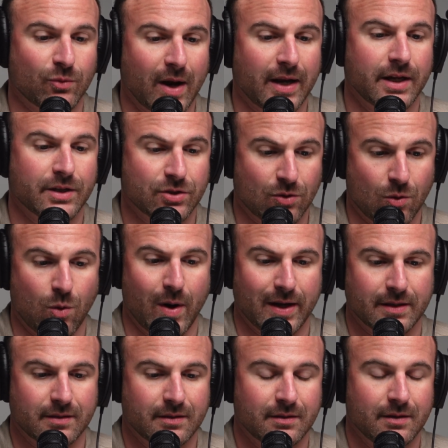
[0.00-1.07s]
ready to
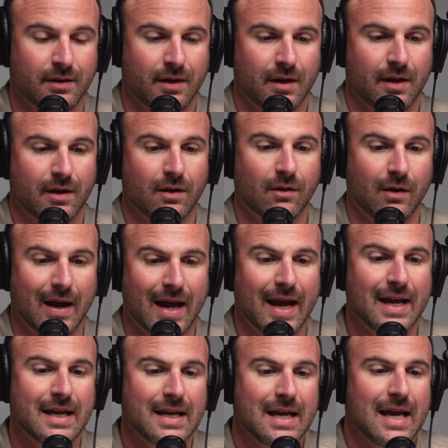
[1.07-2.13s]
quit.
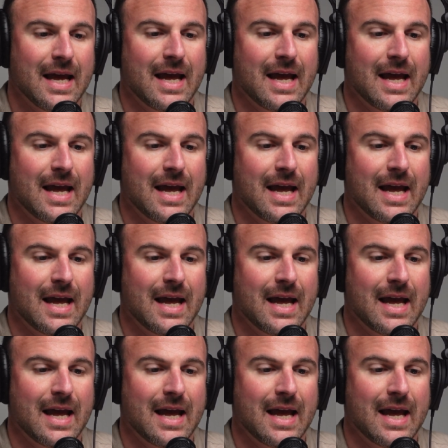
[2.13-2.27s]
Okay.